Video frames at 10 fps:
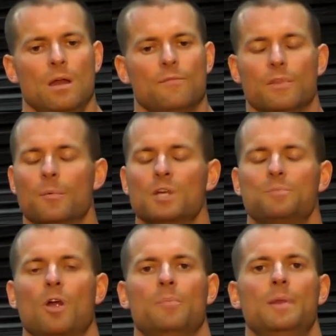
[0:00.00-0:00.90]
For the
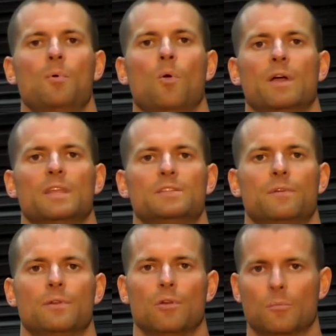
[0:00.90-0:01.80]
most part, people want this
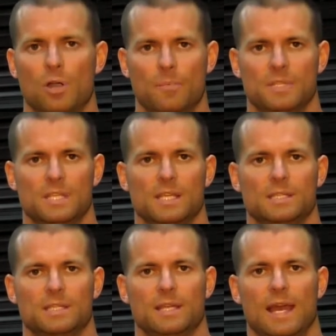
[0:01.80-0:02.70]
for their own
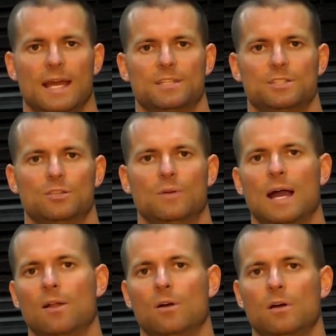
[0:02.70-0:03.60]
purposes as to
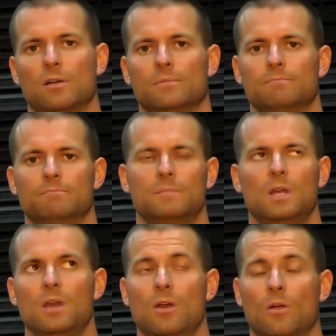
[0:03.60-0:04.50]
how long
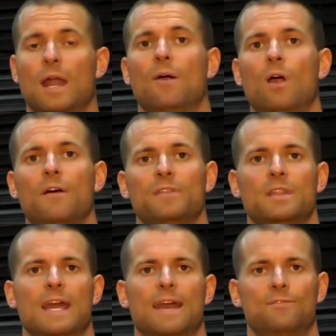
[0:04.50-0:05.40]
or how
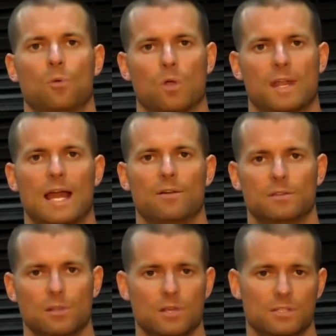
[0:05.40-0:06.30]
often they have to work
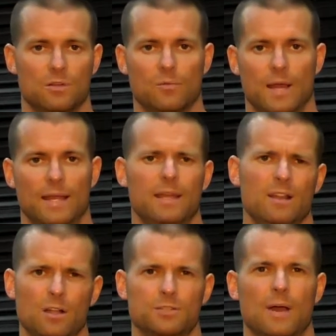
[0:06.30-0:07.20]
out to look a certain way,
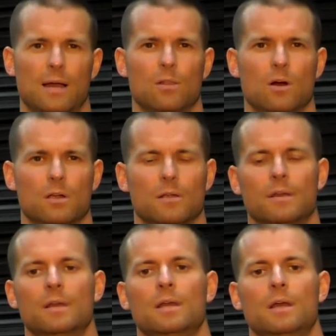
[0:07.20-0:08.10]
and also how long.
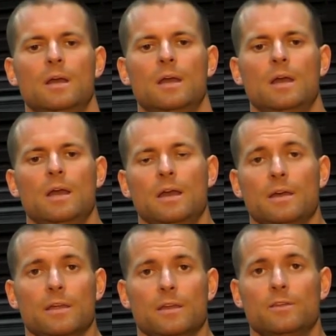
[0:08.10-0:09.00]

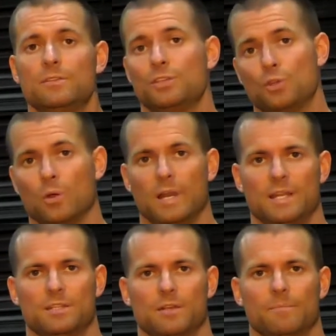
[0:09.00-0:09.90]
Here's the short
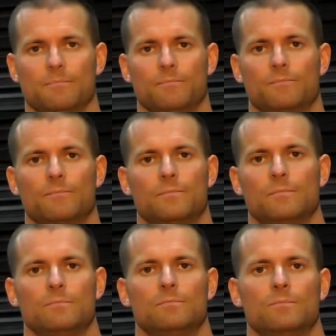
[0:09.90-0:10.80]
answer.
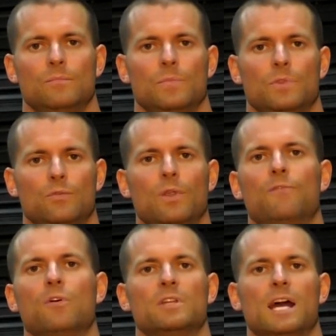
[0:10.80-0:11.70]
3 or
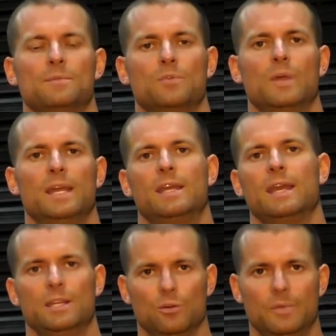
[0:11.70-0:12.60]
4 times a
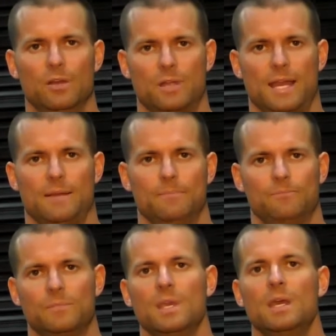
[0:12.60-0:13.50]
week and you'll be okay.
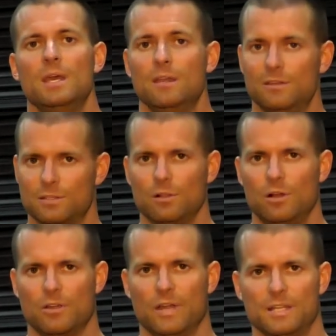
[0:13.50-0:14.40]
Here's the
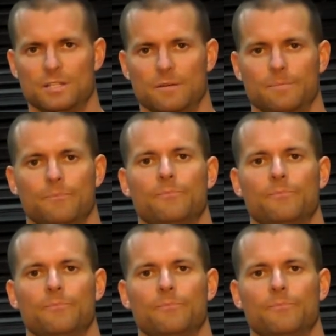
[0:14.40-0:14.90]
longer answer.